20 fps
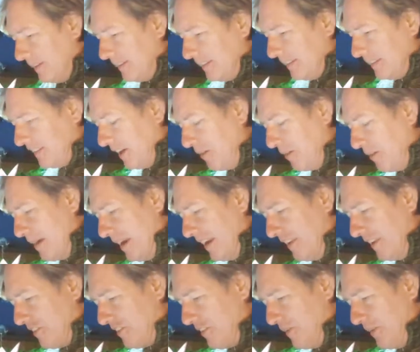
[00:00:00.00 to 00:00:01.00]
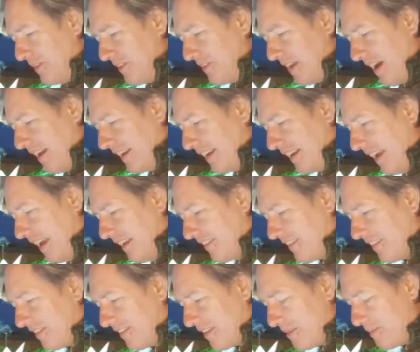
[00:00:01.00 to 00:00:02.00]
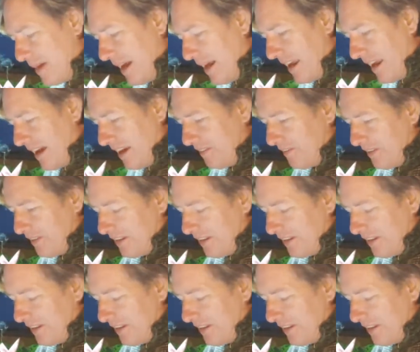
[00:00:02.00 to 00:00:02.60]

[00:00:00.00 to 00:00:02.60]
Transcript: So many suicide cases in my life,